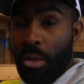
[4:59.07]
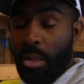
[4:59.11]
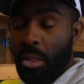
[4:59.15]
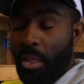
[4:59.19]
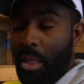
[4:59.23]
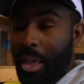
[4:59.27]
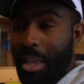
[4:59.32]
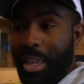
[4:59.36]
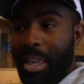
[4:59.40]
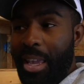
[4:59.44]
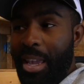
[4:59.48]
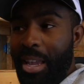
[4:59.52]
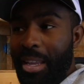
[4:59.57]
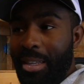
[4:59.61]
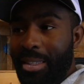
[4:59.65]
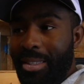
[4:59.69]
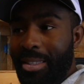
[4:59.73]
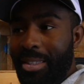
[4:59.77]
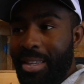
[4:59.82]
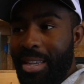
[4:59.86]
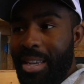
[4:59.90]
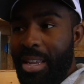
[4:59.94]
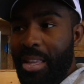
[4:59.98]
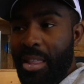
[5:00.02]
They can't
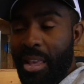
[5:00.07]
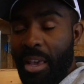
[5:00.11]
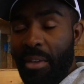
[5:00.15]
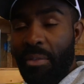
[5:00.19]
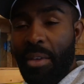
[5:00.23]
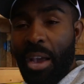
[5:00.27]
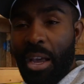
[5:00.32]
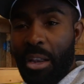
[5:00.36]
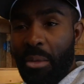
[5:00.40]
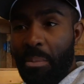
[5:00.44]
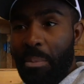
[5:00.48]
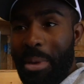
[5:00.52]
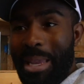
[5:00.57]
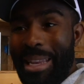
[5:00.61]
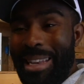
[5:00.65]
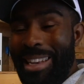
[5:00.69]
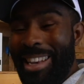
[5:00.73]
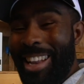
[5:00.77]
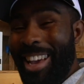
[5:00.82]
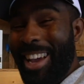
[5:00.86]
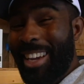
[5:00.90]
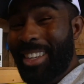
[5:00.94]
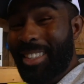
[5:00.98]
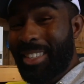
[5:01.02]
see. They've got to be
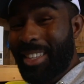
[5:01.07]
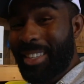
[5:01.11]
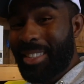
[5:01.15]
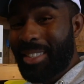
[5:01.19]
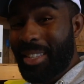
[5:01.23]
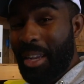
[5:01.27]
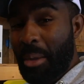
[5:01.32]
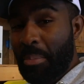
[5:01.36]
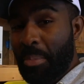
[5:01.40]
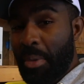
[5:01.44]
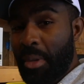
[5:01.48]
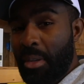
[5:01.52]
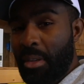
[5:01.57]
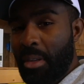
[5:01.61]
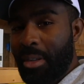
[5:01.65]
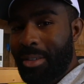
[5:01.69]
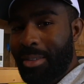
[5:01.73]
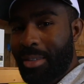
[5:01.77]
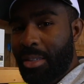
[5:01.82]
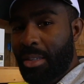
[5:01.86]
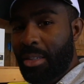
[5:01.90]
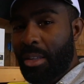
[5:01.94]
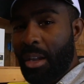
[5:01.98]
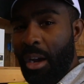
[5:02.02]
next to something.
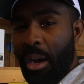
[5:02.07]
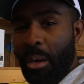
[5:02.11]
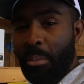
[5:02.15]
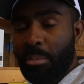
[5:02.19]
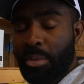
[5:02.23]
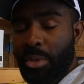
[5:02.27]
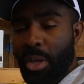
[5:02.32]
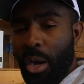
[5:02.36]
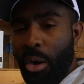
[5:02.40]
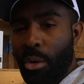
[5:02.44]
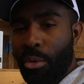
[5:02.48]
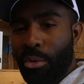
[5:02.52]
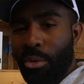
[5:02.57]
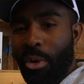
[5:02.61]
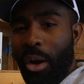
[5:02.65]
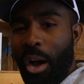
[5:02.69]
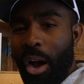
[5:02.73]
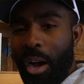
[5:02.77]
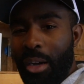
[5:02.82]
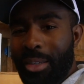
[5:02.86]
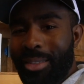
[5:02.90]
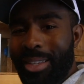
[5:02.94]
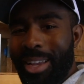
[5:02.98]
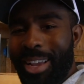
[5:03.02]
Stumps,
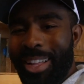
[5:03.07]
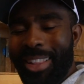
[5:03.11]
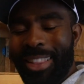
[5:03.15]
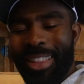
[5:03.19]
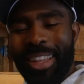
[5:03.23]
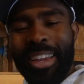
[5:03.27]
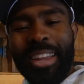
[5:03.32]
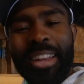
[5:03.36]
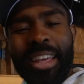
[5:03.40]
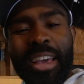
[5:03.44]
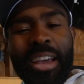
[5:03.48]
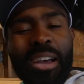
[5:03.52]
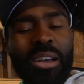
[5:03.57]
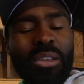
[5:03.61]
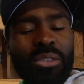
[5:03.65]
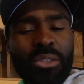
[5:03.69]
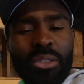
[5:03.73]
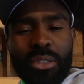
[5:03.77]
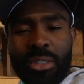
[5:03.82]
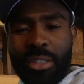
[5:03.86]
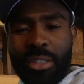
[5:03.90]
rocks, laydowns,